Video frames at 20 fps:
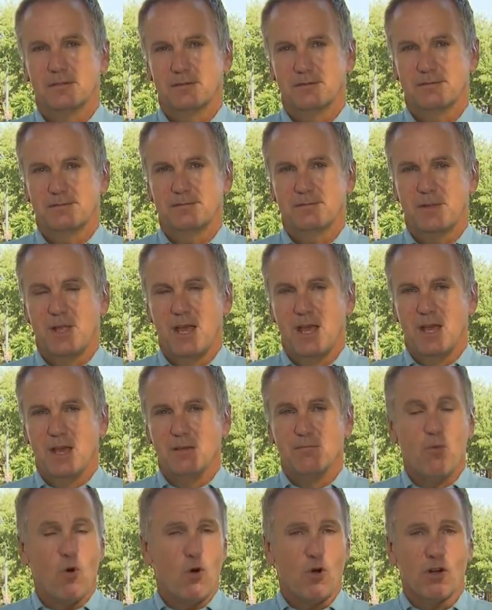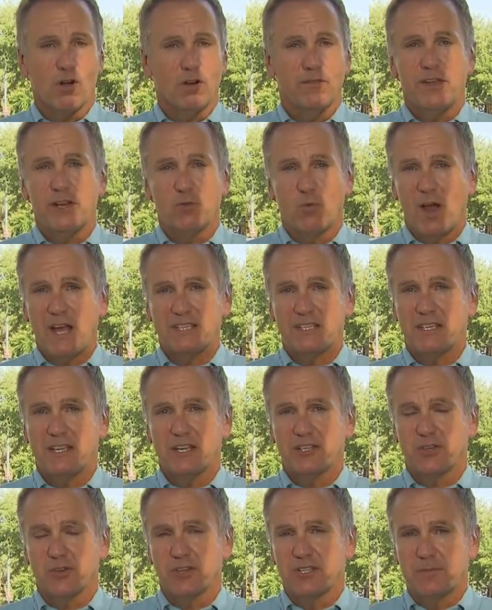Hmm? More Irving
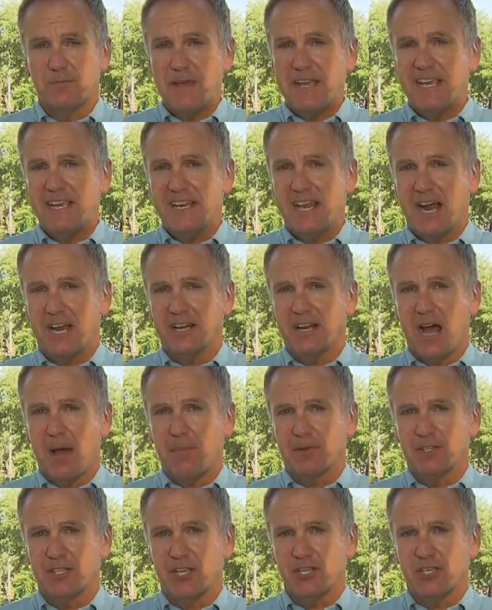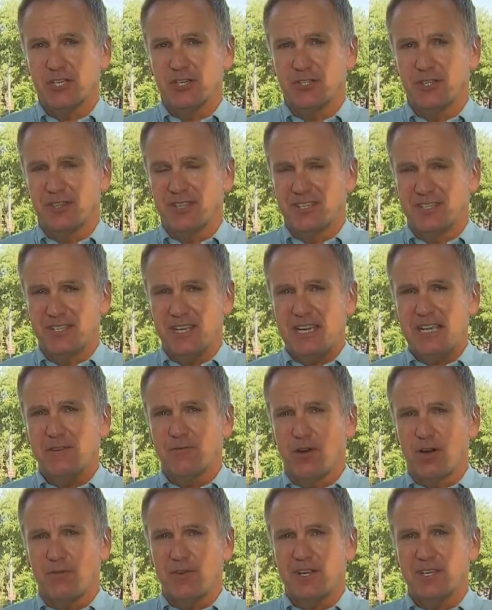residents are speaking out in opposition to the city
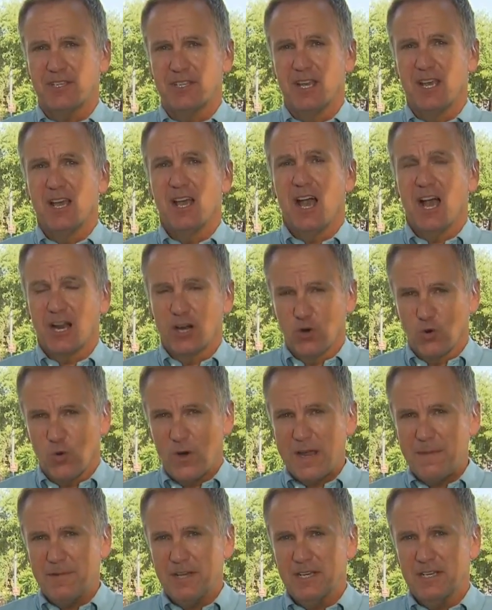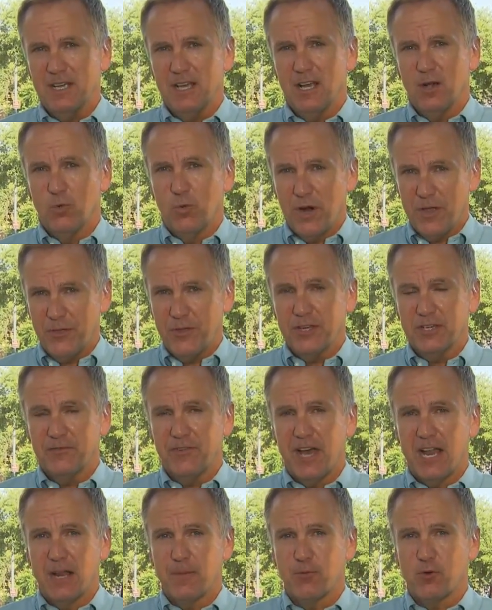of Irving's agreement with the
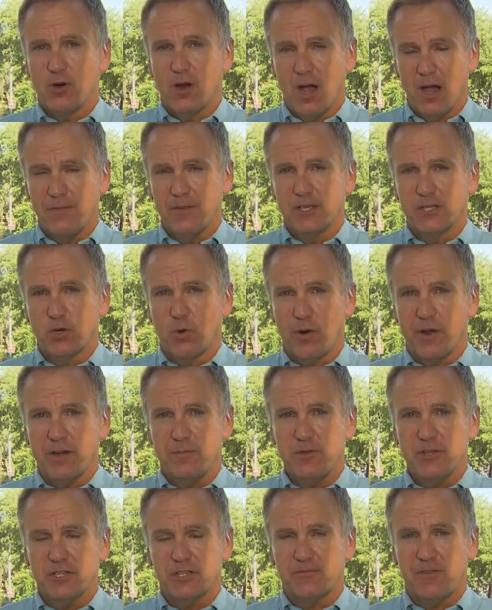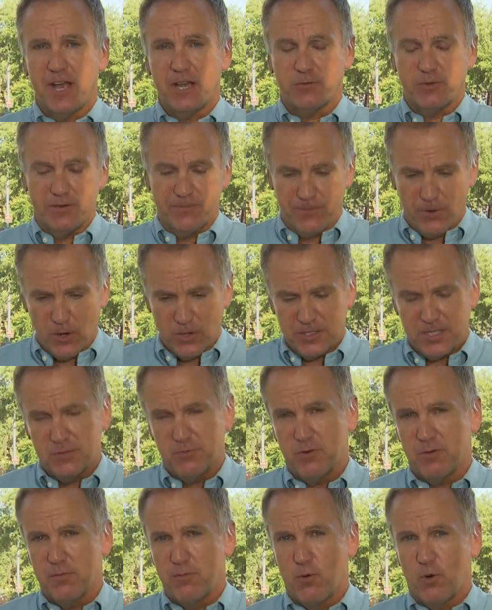developer of the Toyota Music Factory. First, as
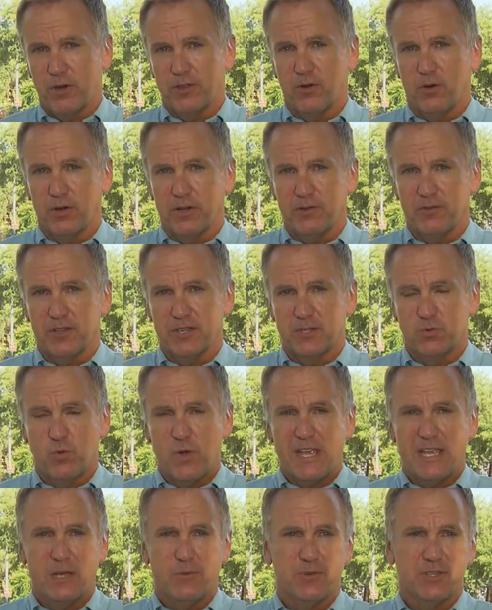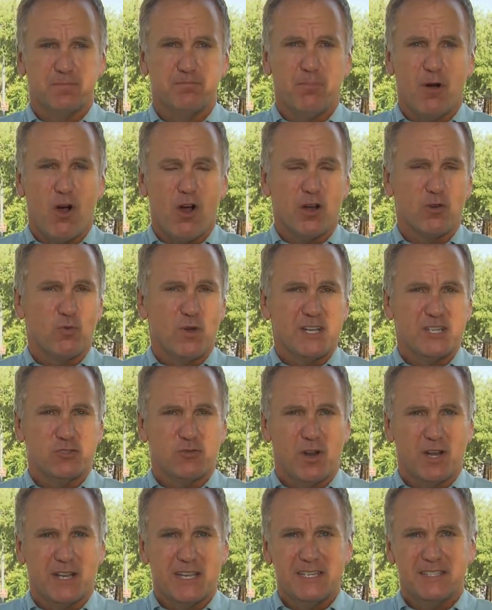we reported earlier this week, it was bar and
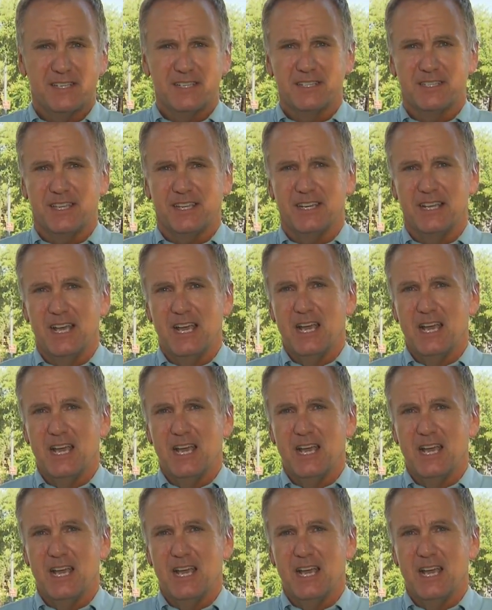restaurant leases that